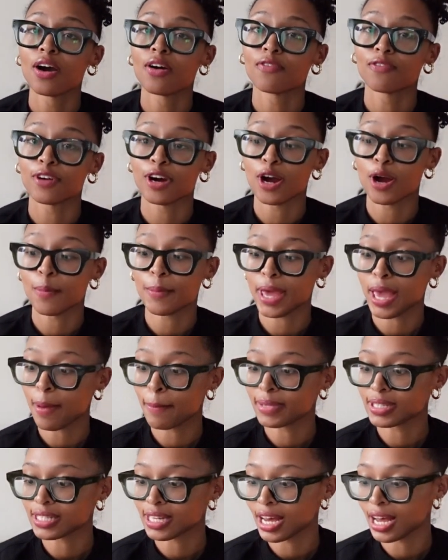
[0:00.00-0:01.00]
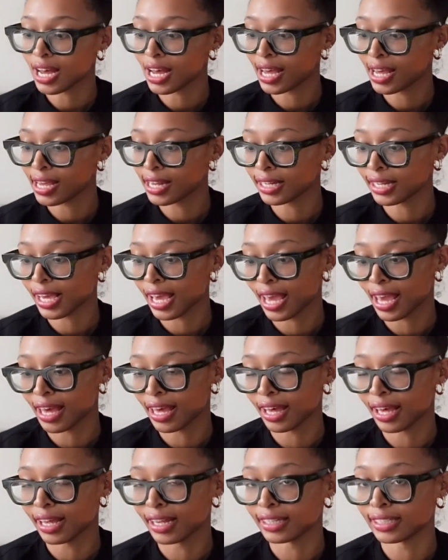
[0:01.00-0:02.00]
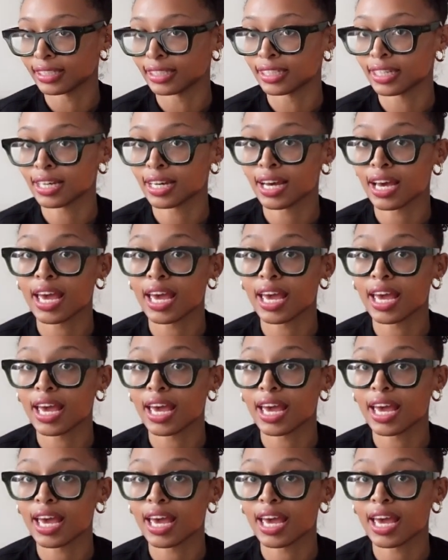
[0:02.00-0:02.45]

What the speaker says: from Amazon, and